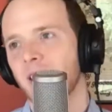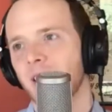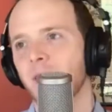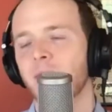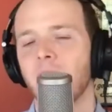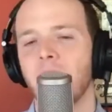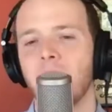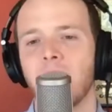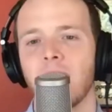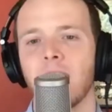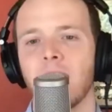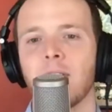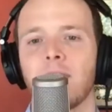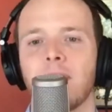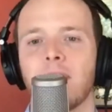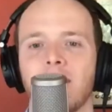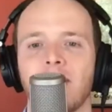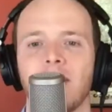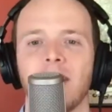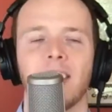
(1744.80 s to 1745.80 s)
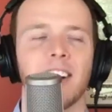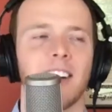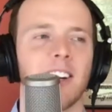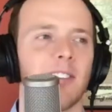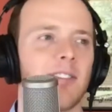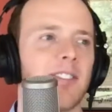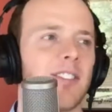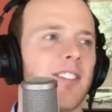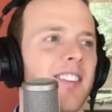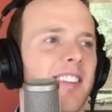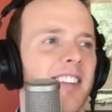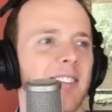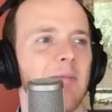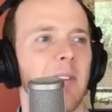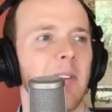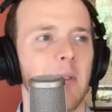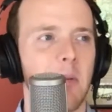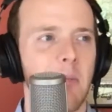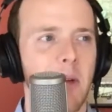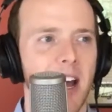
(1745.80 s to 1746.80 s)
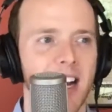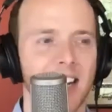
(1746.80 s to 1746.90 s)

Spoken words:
fair enough. Fair enough. Maybe a bad